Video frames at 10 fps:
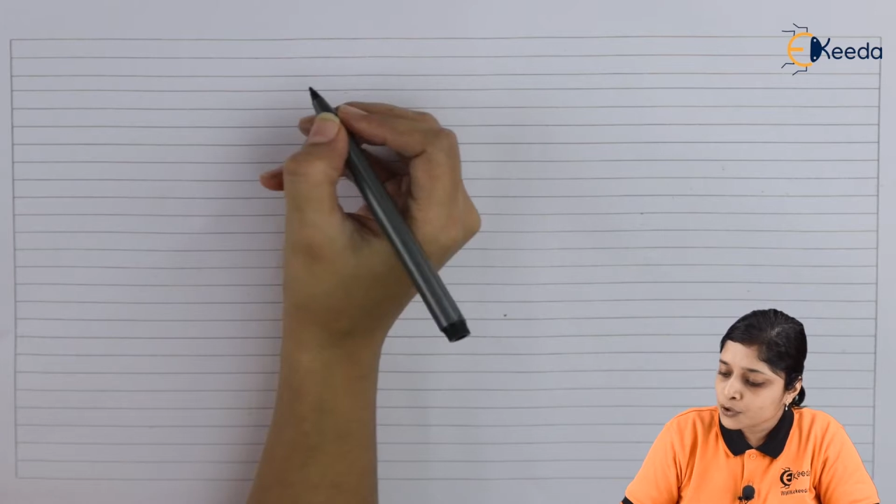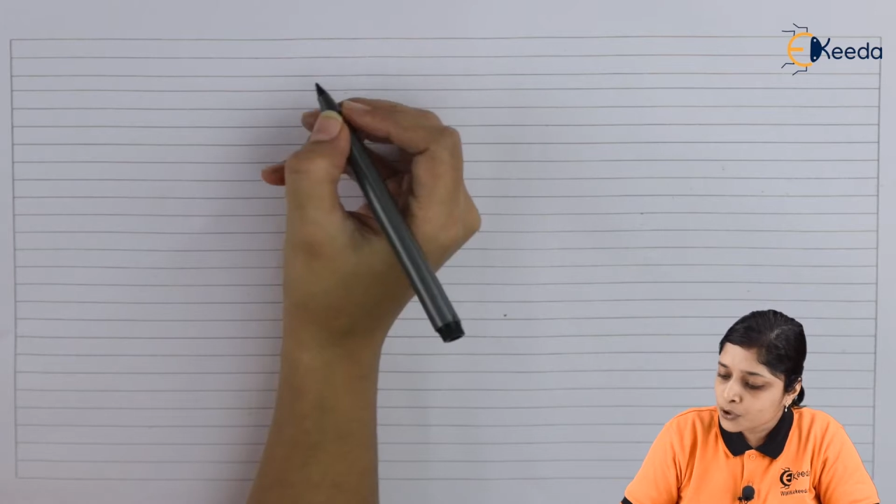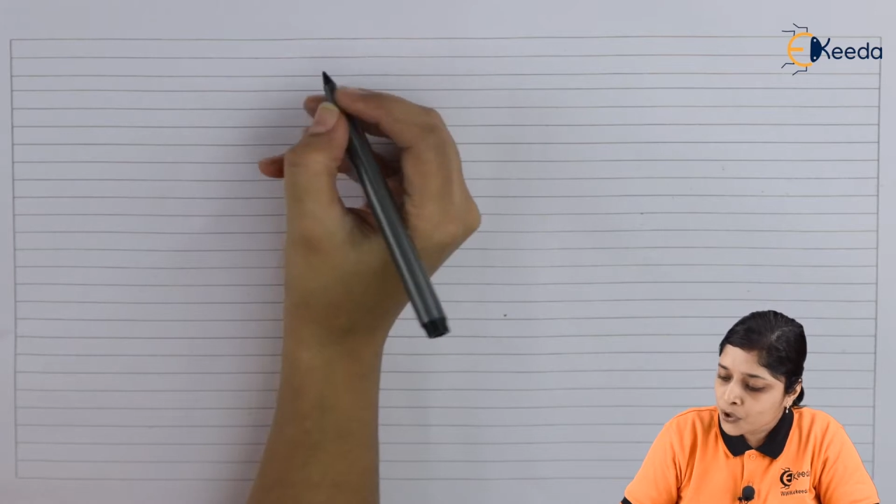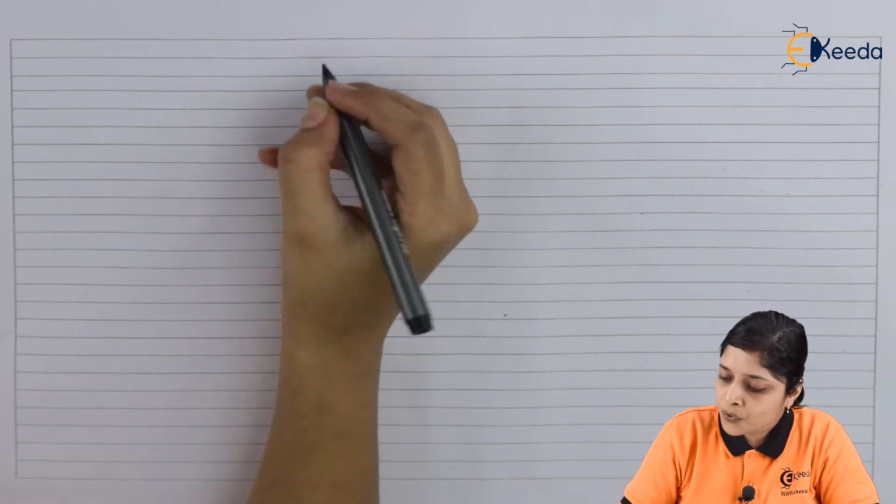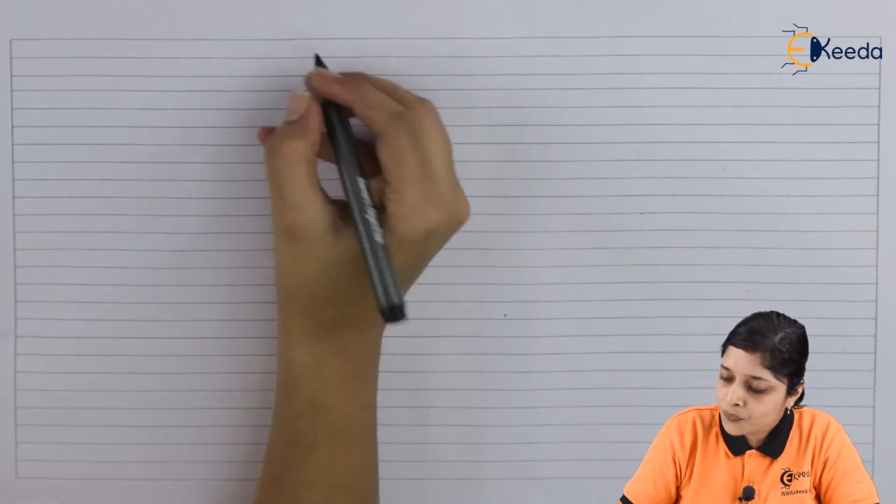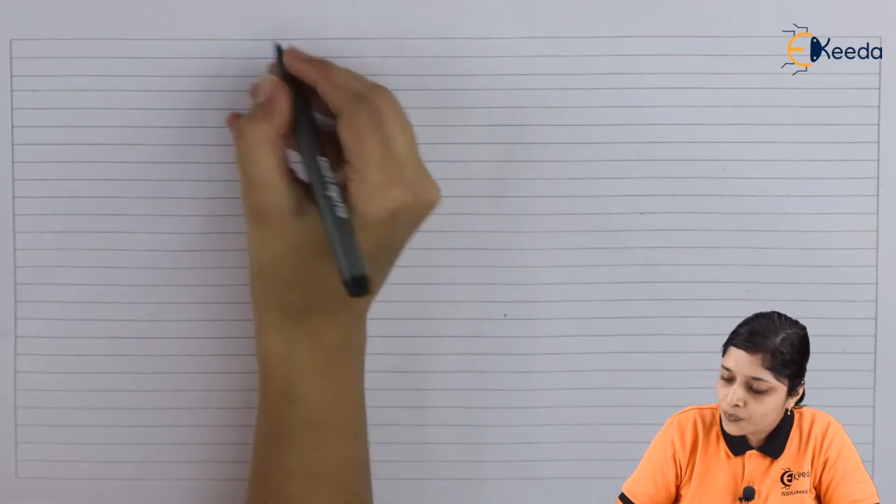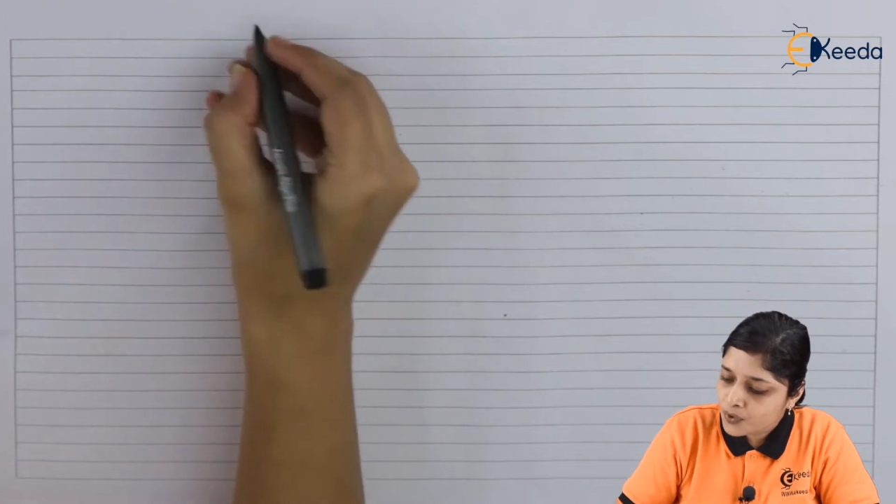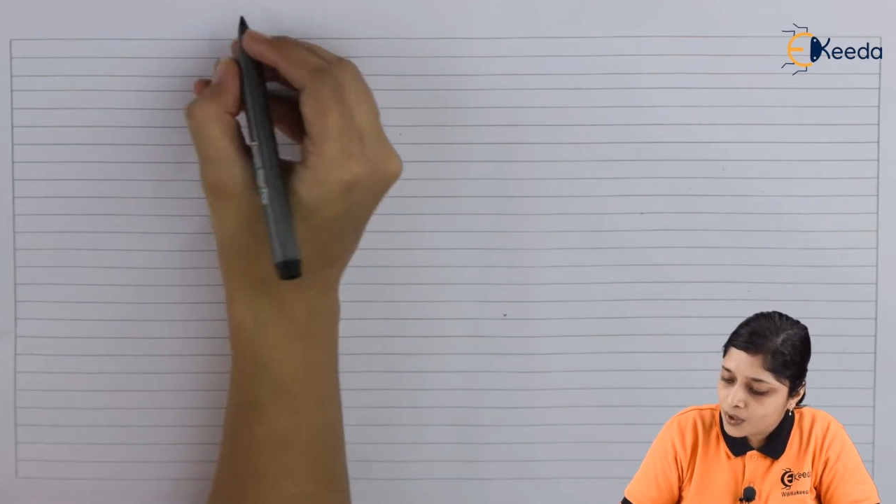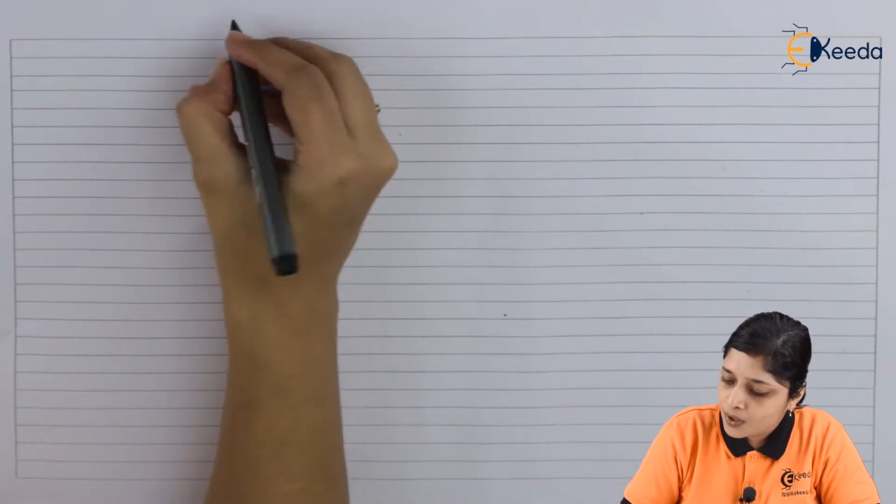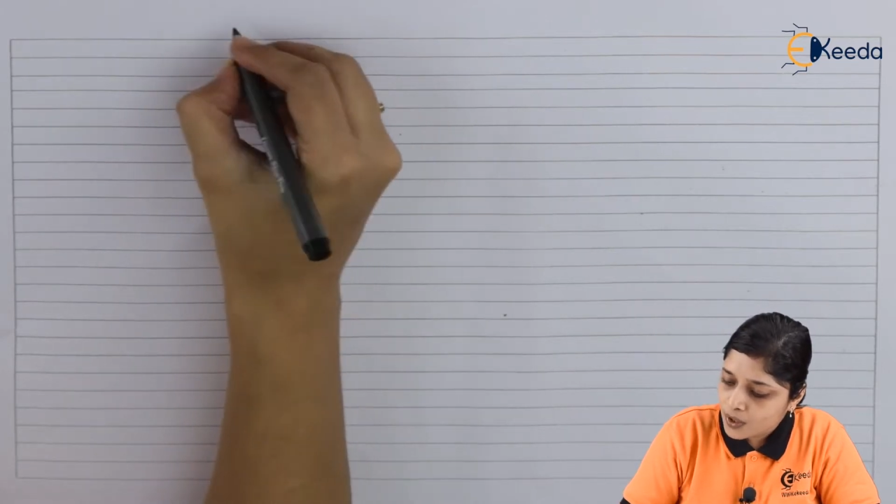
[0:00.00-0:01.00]
So,
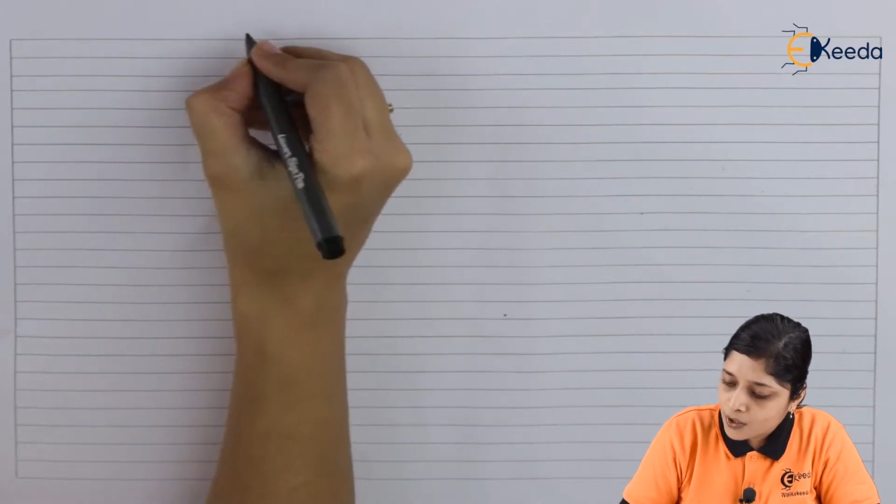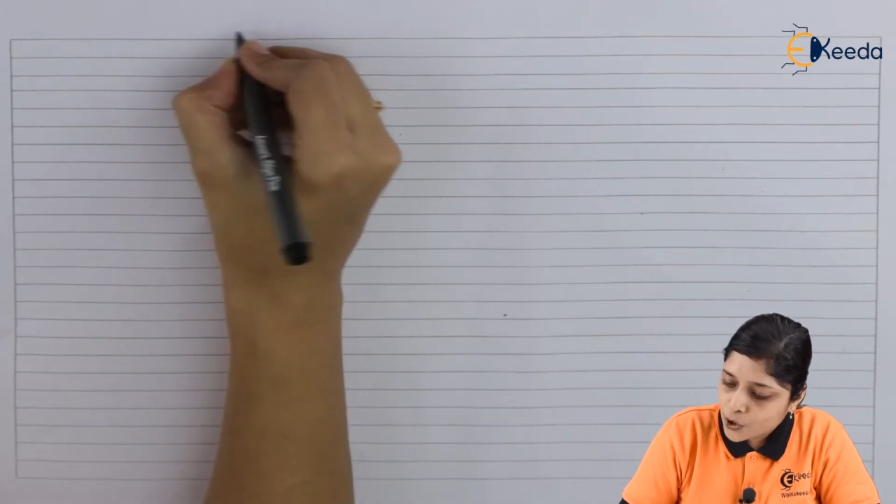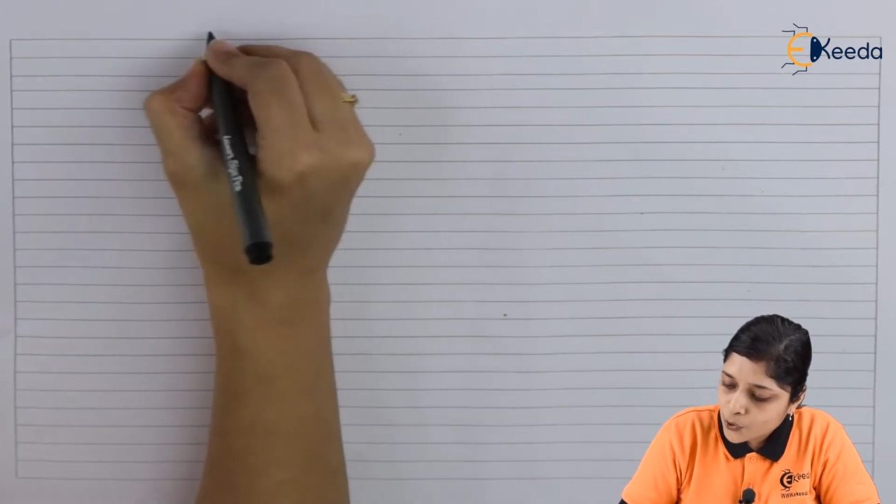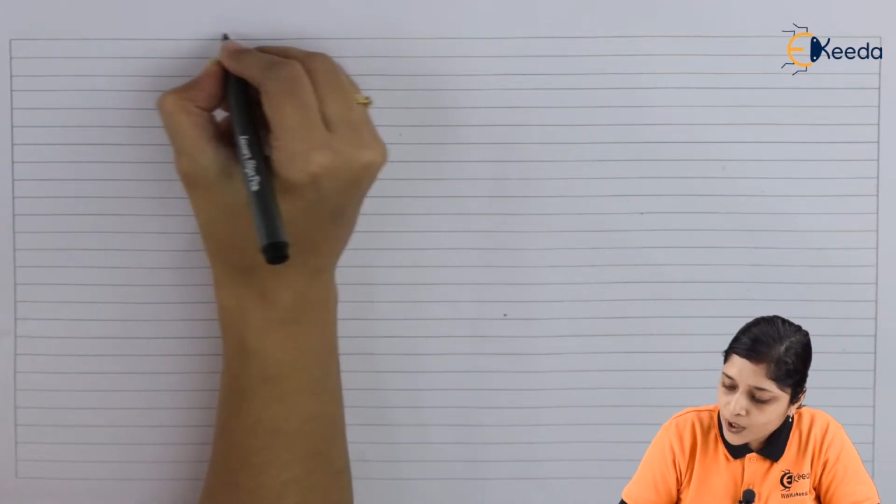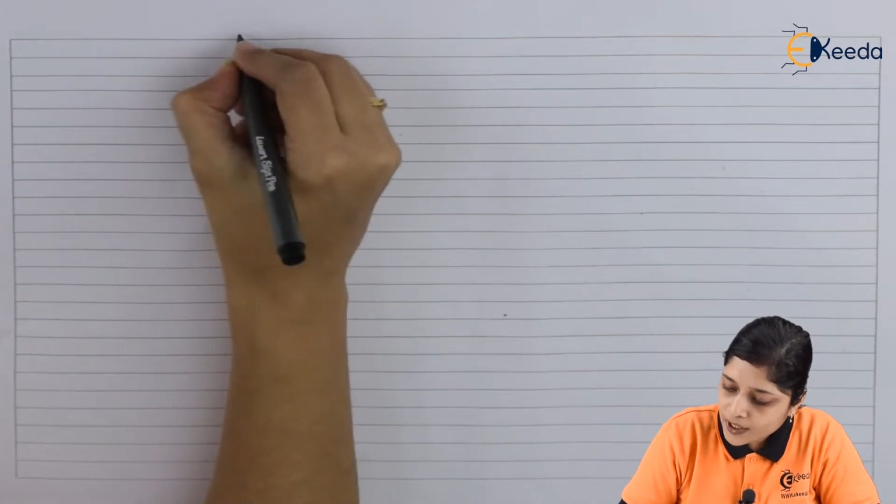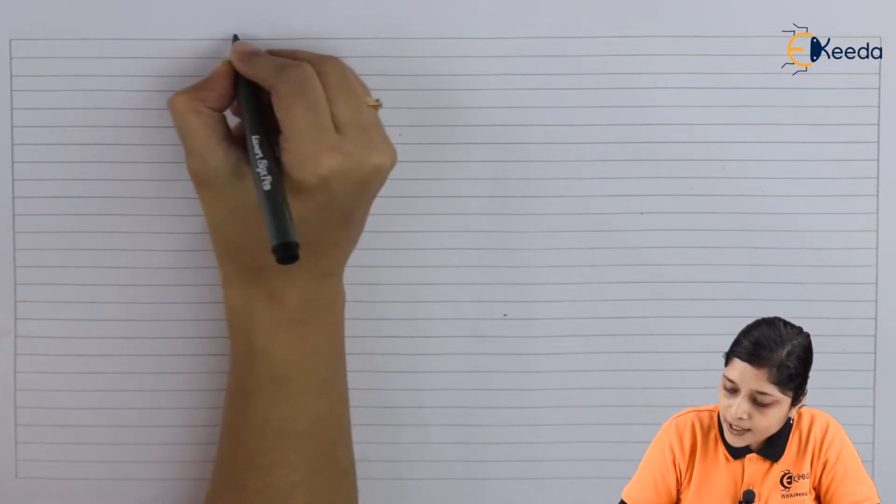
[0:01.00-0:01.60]
your